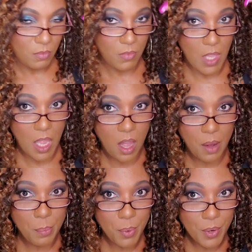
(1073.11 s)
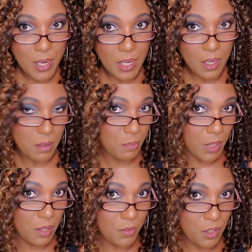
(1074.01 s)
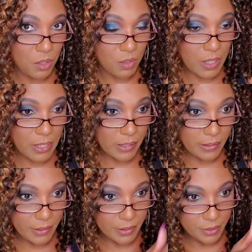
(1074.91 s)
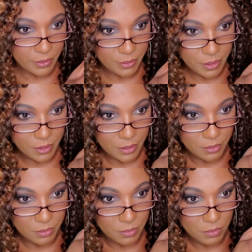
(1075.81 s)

They are pretty, but if you don't like glitter, you know.